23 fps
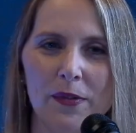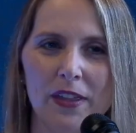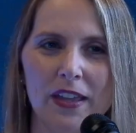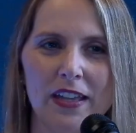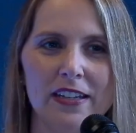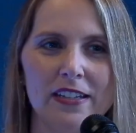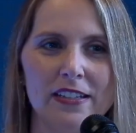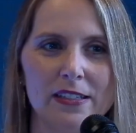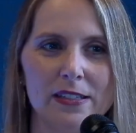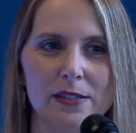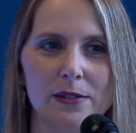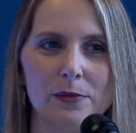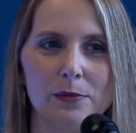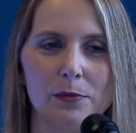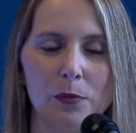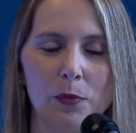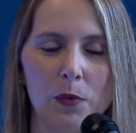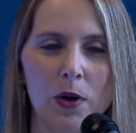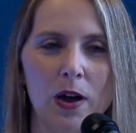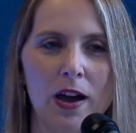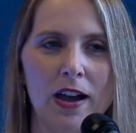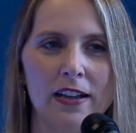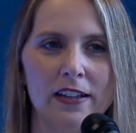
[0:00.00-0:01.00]
That is
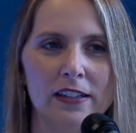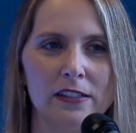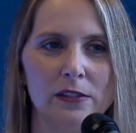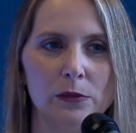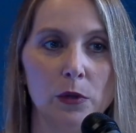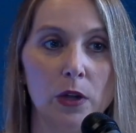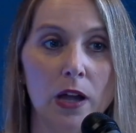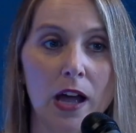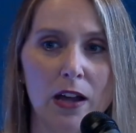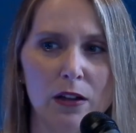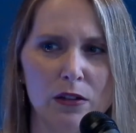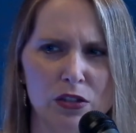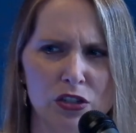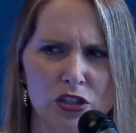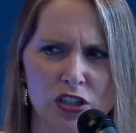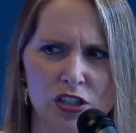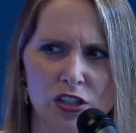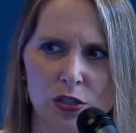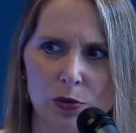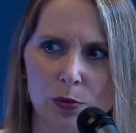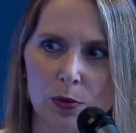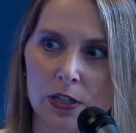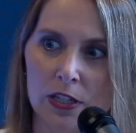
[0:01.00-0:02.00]
wild. Well, how is she
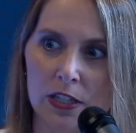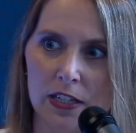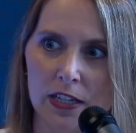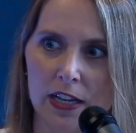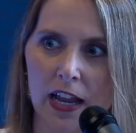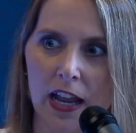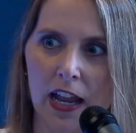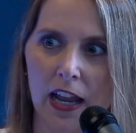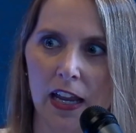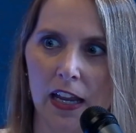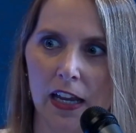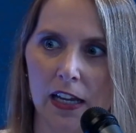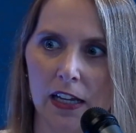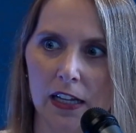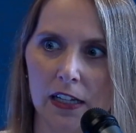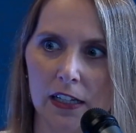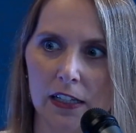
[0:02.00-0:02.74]
doing today?